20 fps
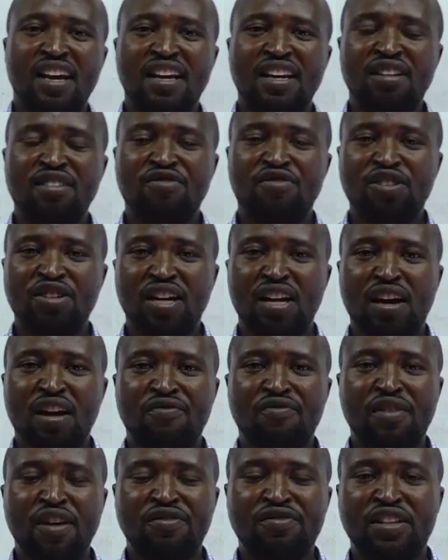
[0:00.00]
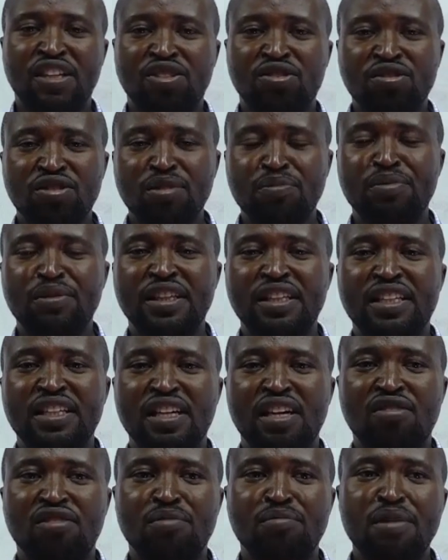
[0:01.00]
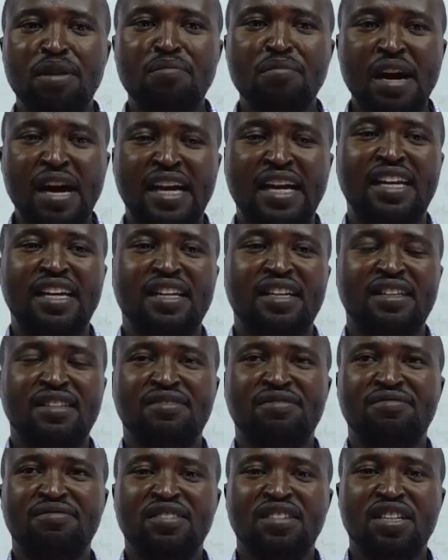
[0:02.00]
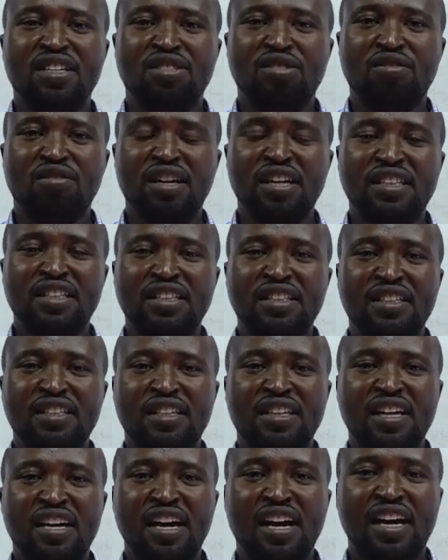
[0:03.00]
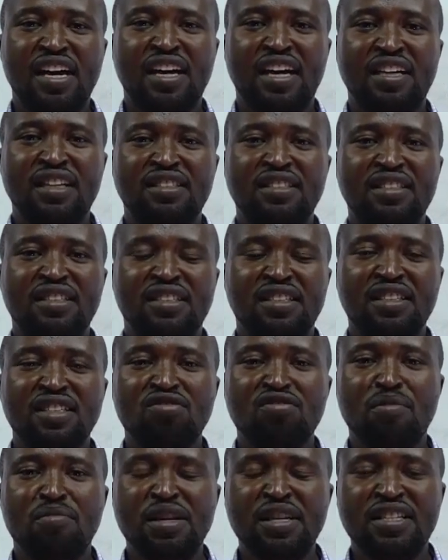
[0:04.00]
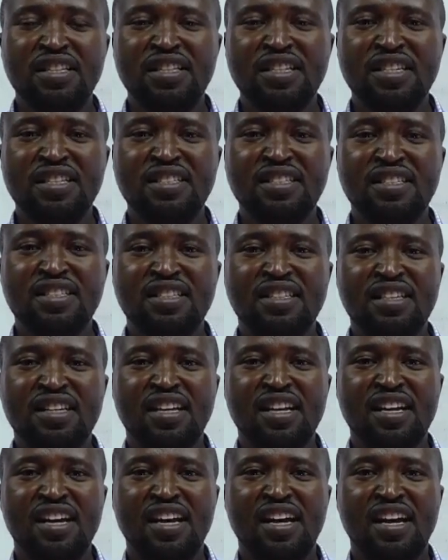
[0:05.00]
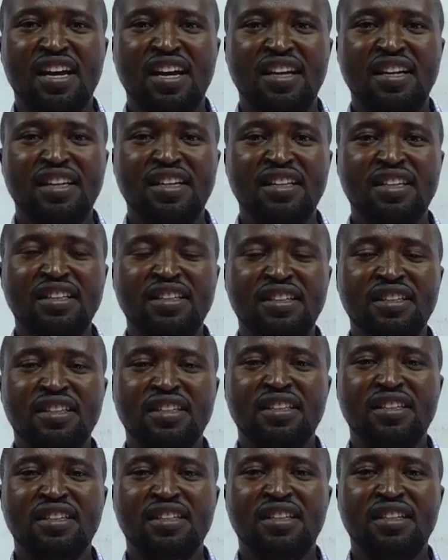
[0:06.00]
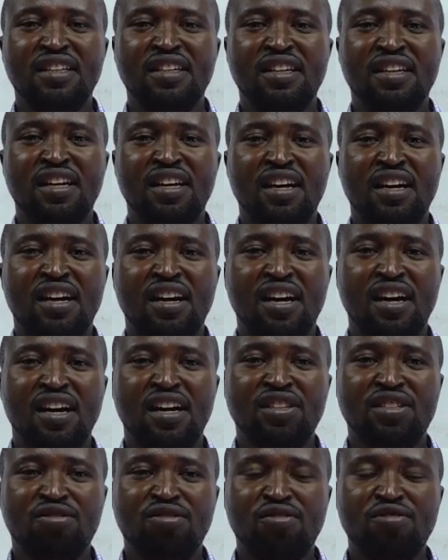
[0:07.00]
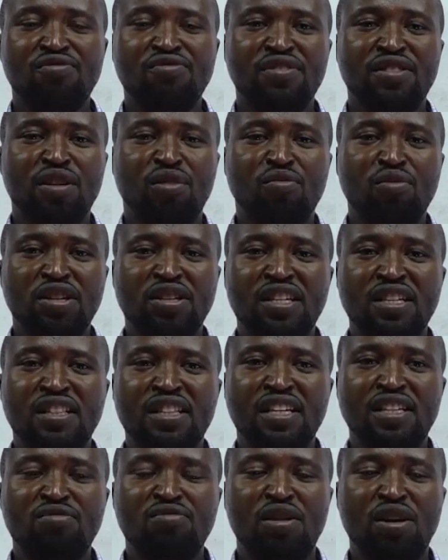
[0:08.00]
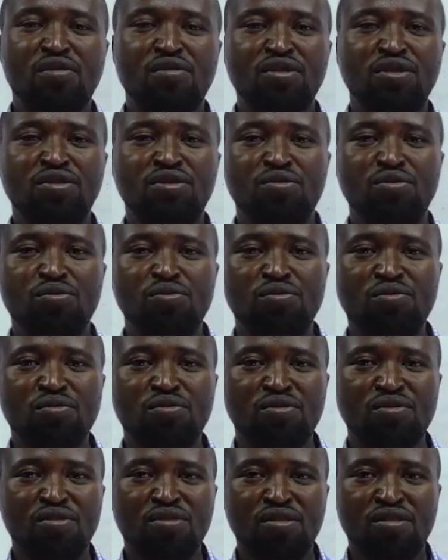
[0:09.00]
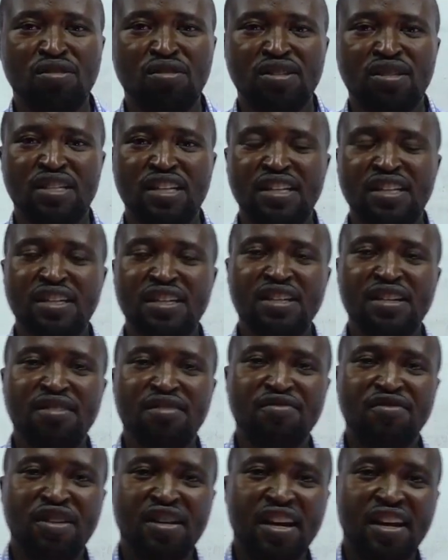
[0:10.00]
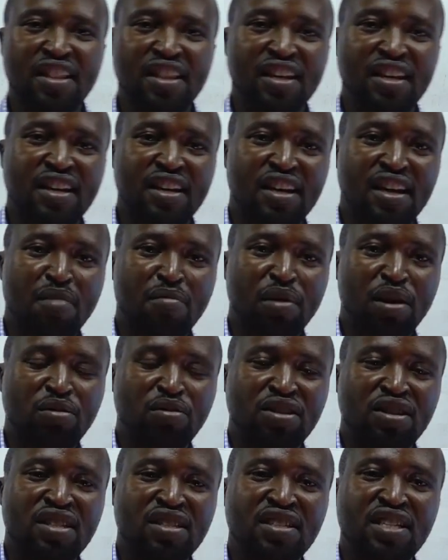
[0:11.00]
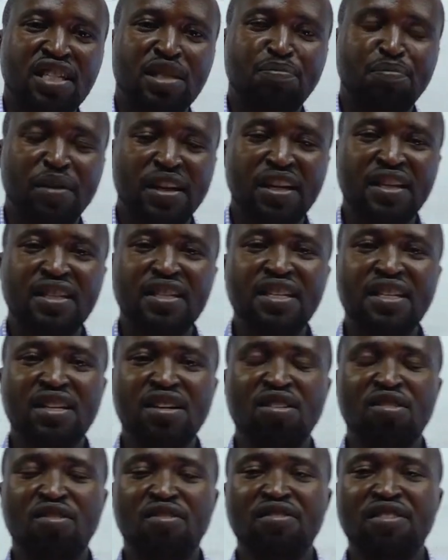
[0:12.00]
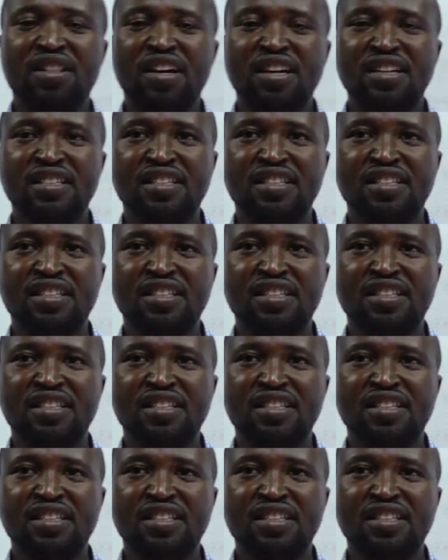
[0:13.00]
And after a short break, I will be back so that I can read your messages and solve the question that we are going to send via the number which is displayed on the